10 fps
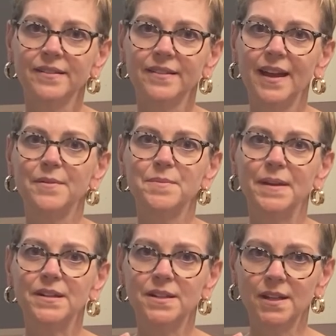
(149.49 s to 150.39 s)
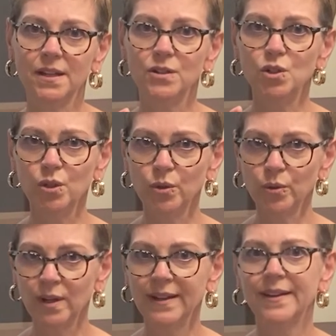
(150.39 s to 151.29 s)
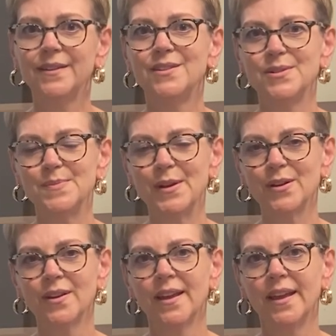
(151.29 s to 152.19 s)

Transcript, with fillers: That would be a T2 tumor